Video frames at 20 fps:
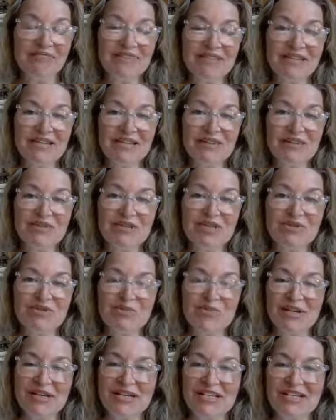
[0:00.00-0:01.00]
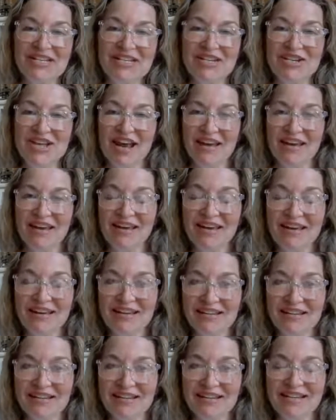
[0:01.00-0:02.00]
So just wanted to check
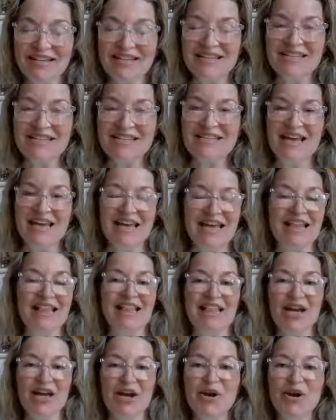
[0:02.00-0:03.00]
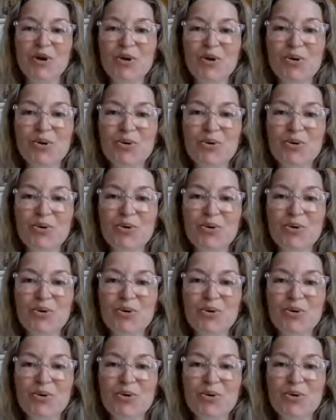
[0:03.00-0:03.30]
in and say hello.